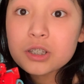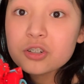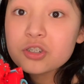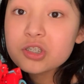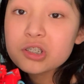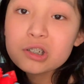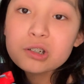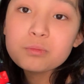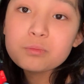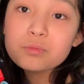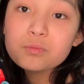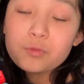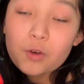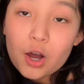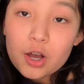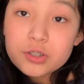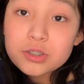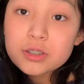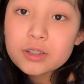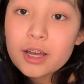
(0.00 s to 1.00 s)
There's a
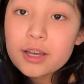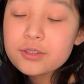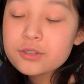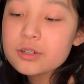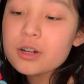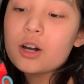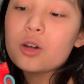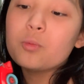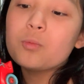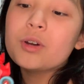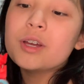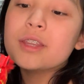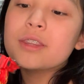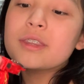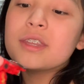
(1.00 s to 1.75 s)
fossilizer called Wing